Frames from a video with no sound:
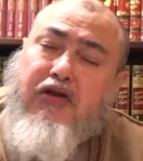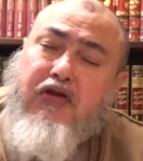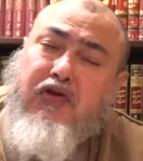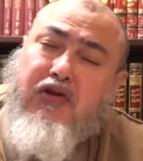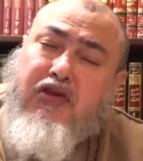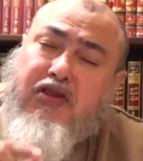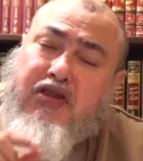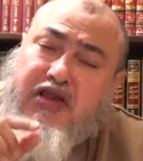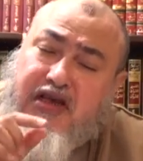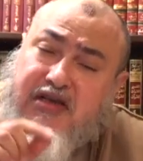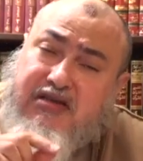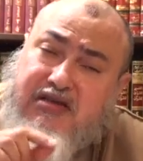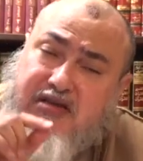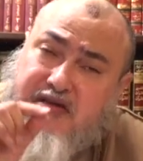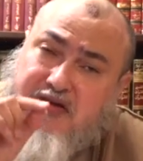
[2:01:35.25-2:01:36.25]

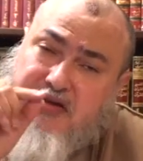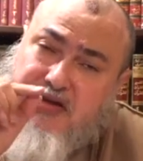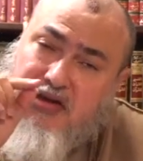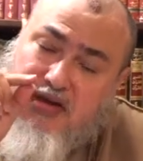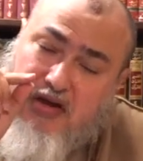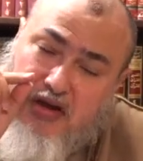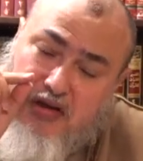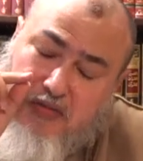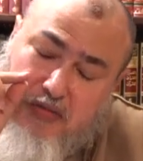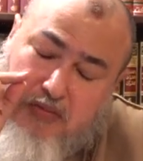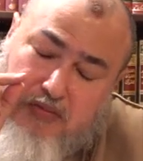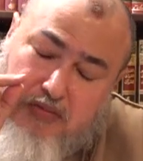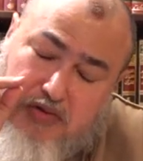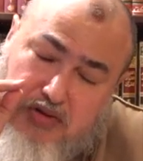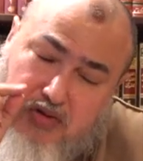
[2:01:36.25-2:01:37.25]
This,
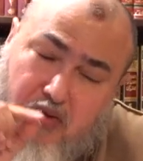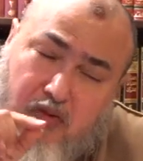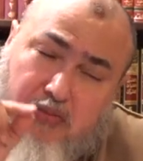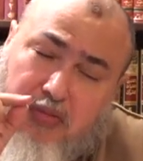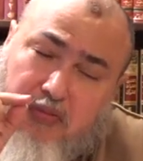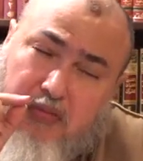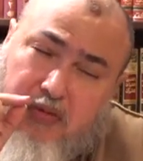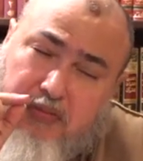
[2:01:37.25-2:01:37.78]
so